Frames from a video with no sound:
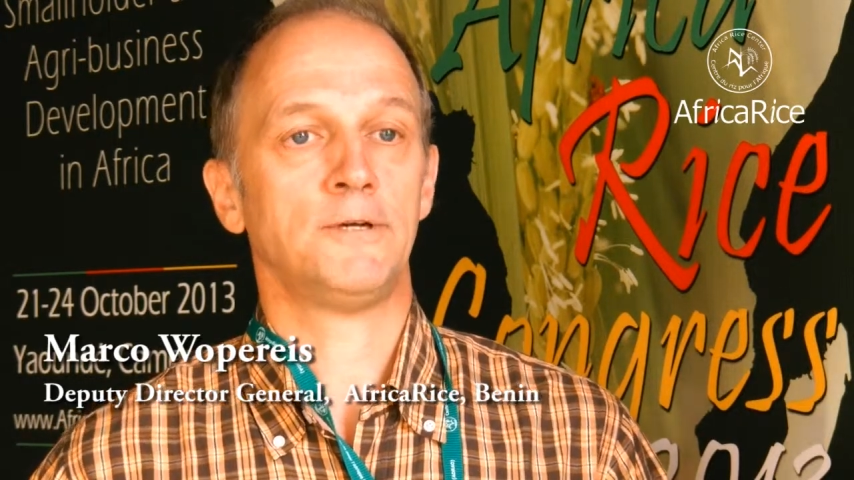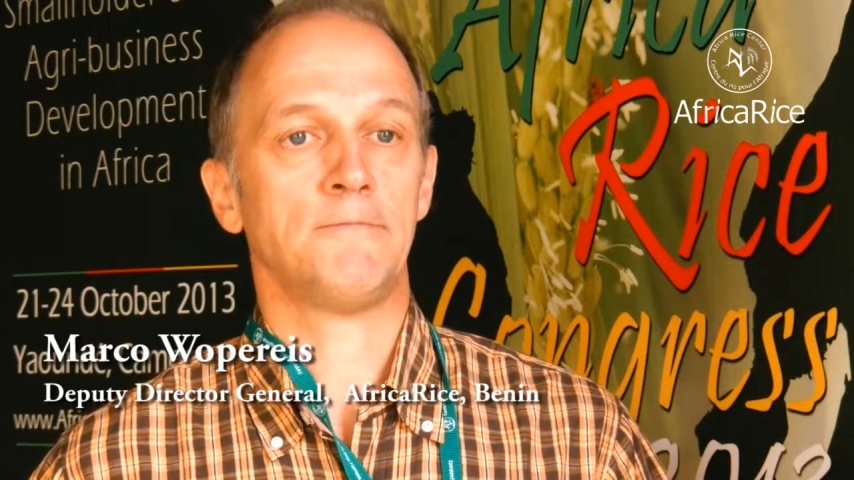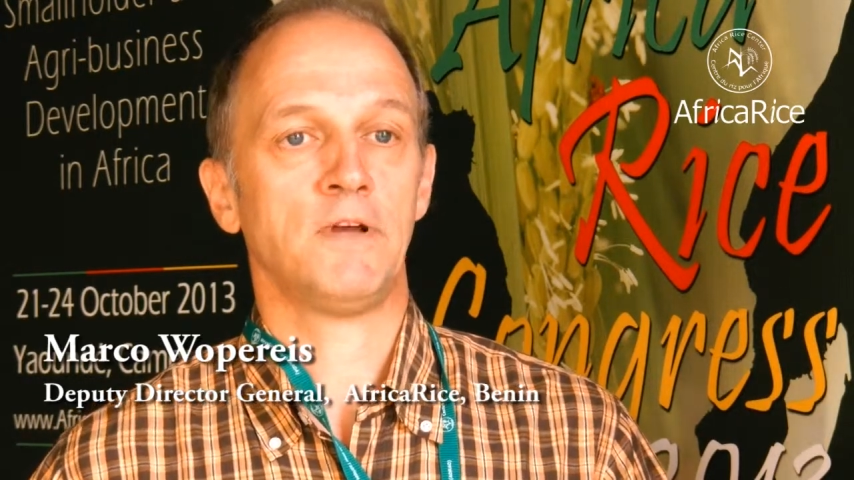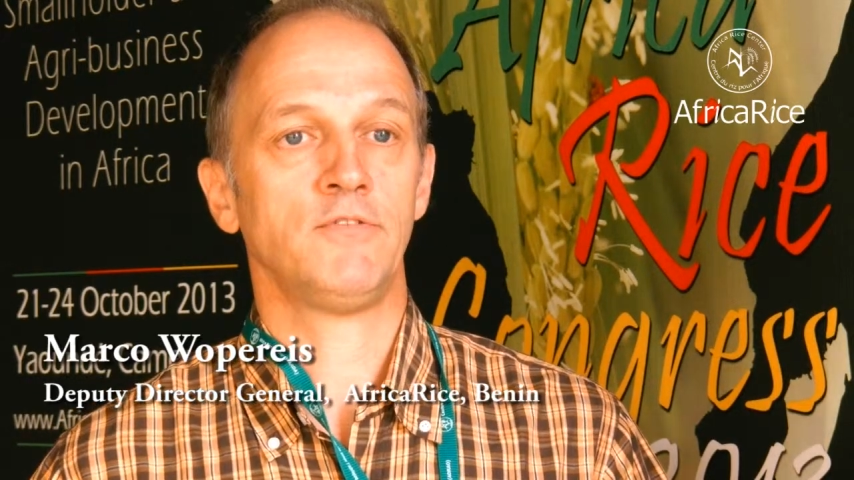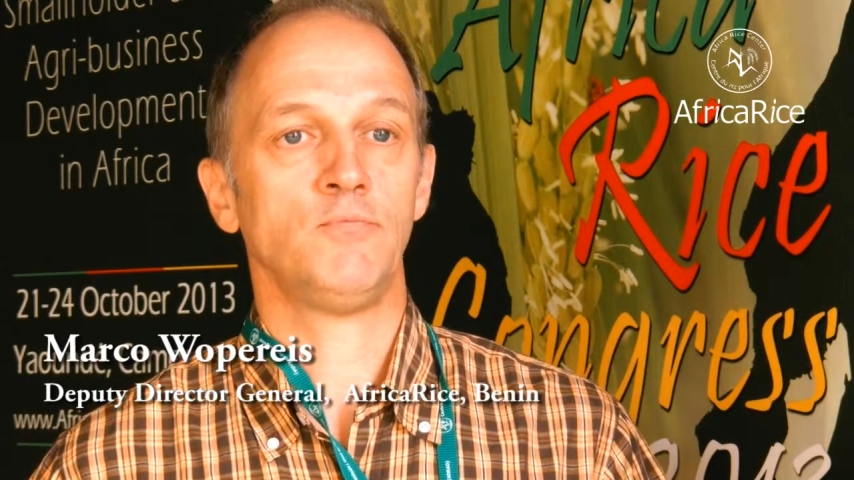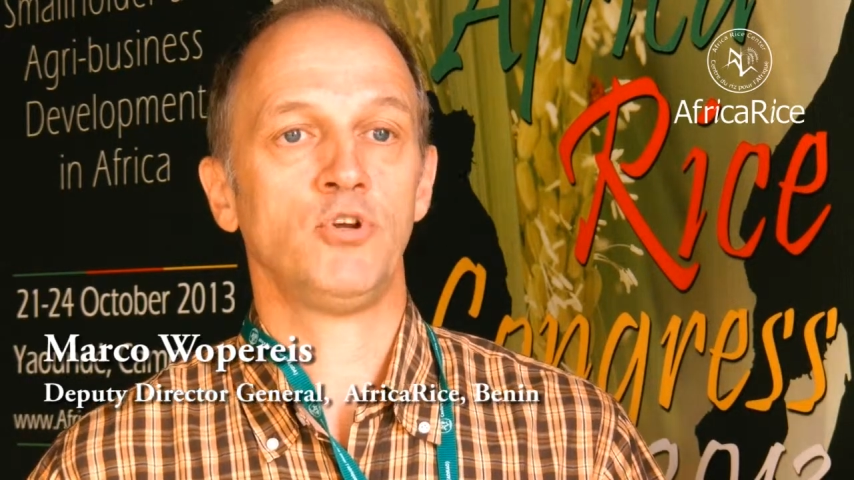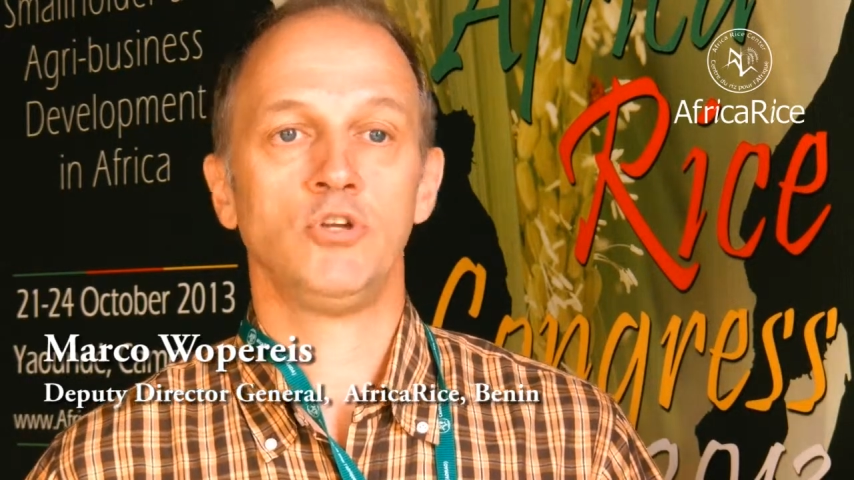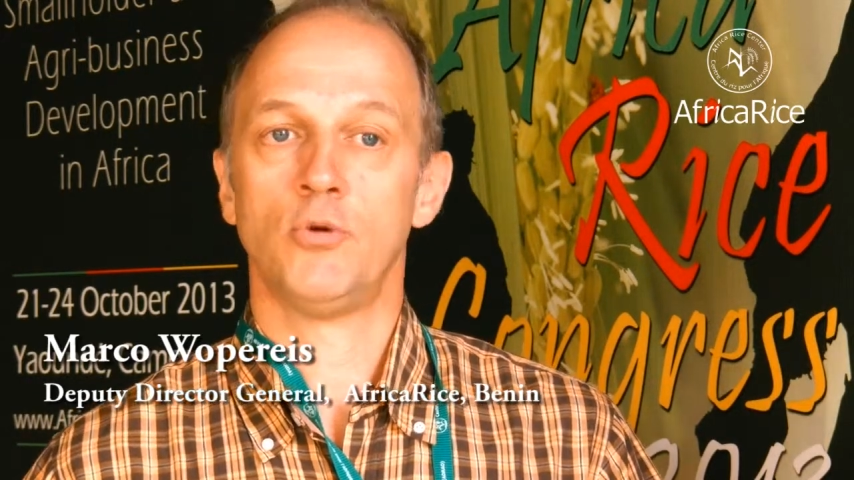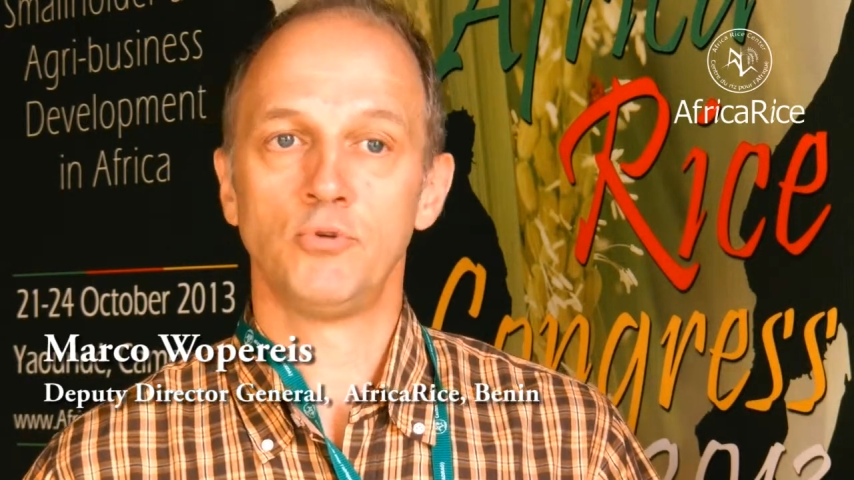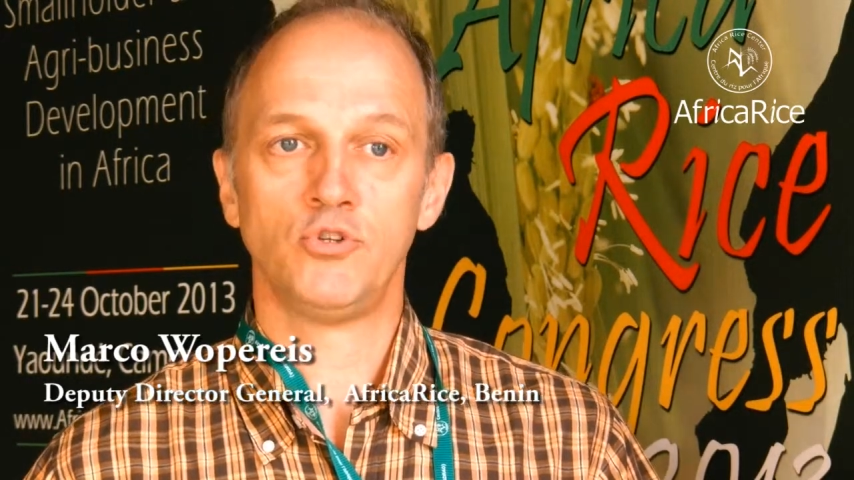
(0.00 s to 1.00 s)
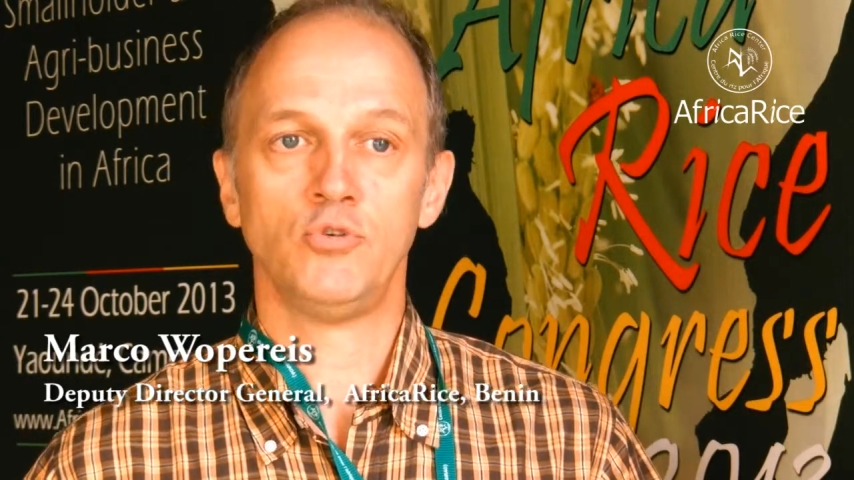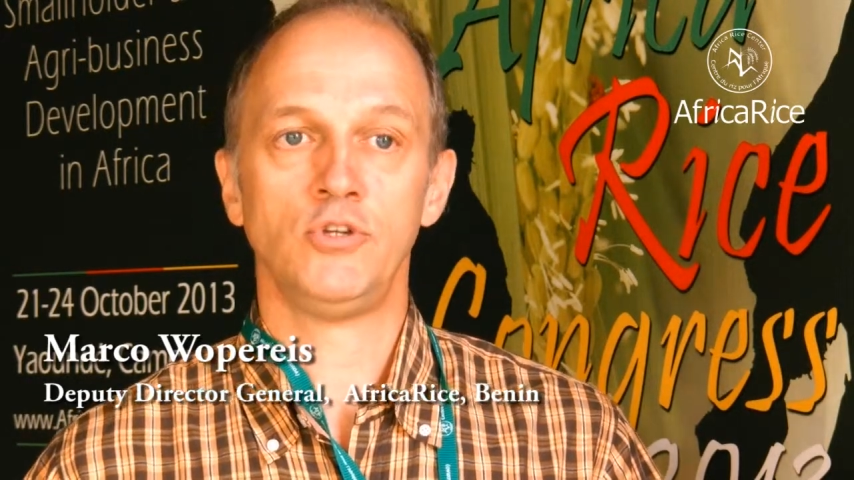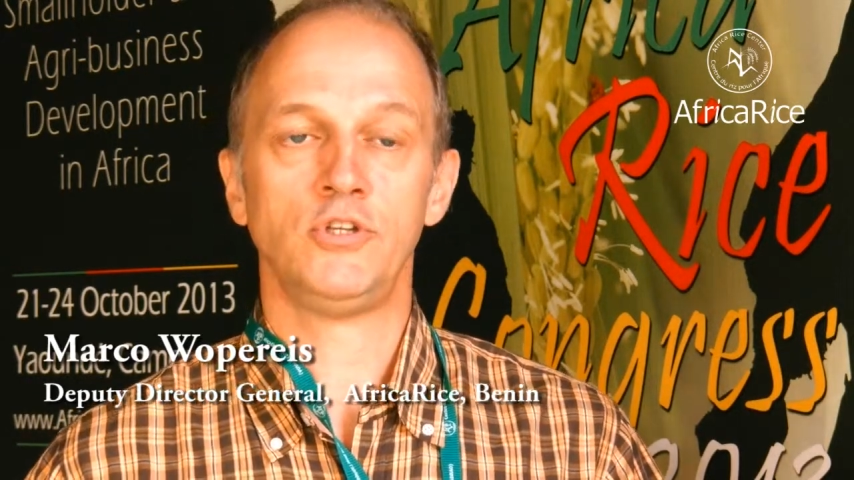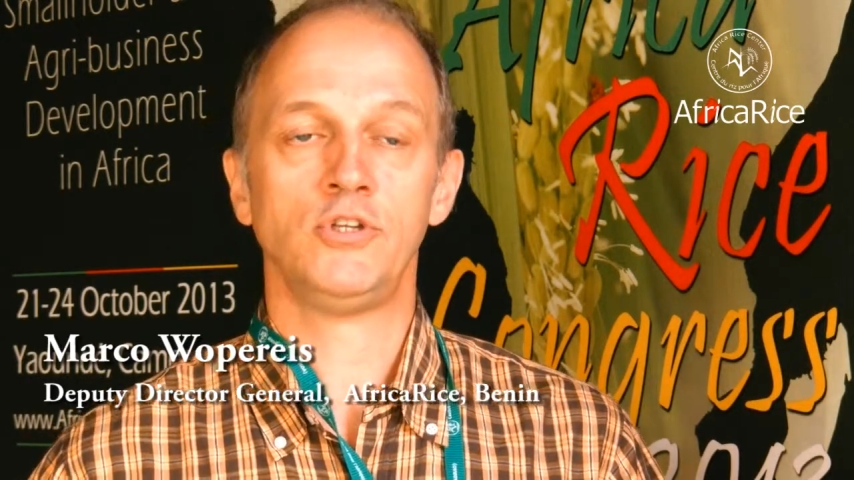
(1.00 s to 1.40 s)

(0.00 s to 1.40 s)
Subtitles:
everybody an opportunity